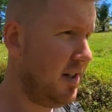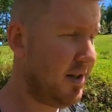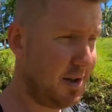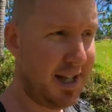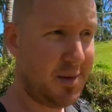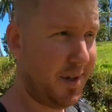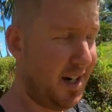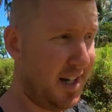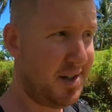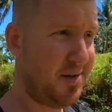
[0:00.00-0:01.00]
So that's what it
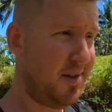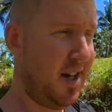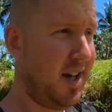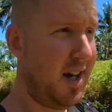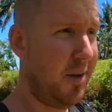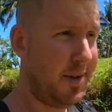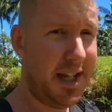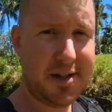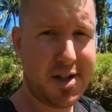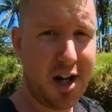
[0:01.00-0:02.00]
is when
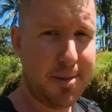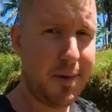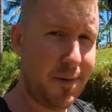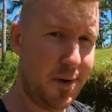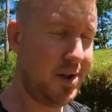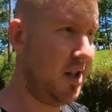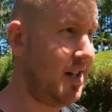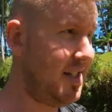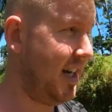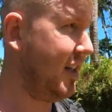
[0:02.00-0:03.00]
they talk about first
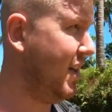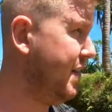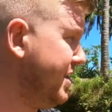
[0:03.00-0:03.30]
lot, second lot.